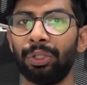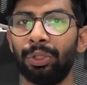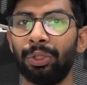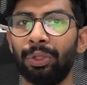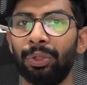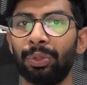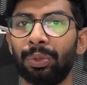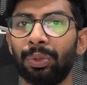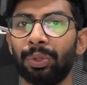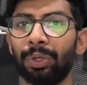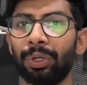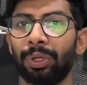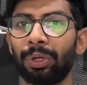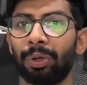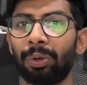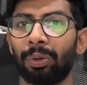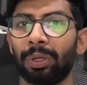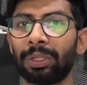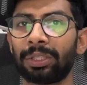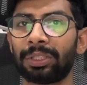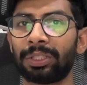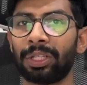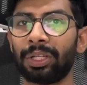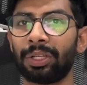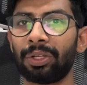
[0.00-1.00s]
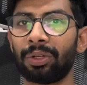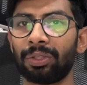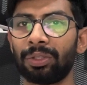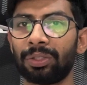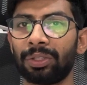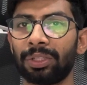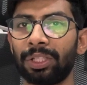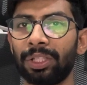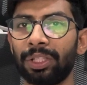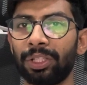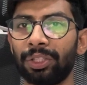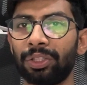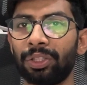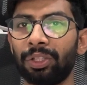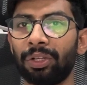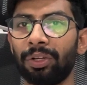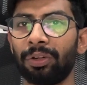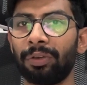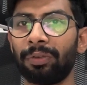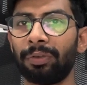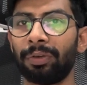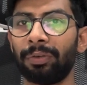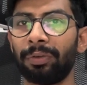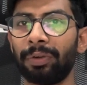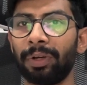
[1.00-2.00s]
you requested consideration
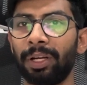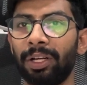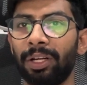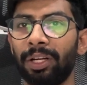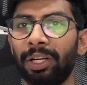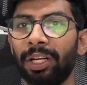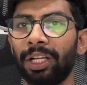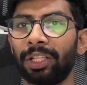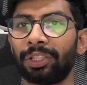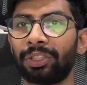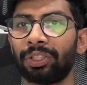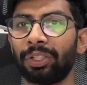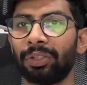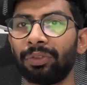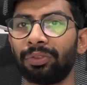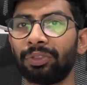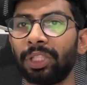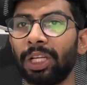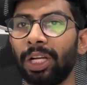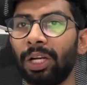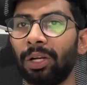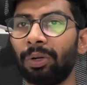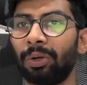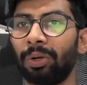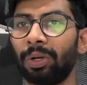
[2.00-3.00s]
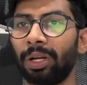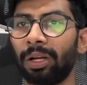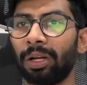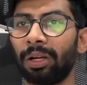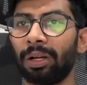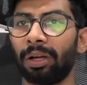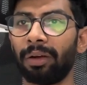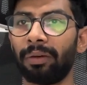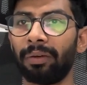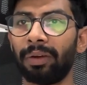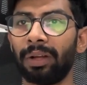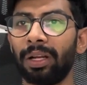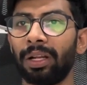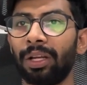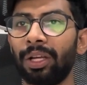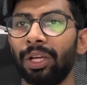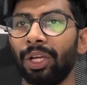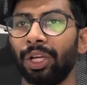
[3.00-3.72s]
of a federal action of childhood arrival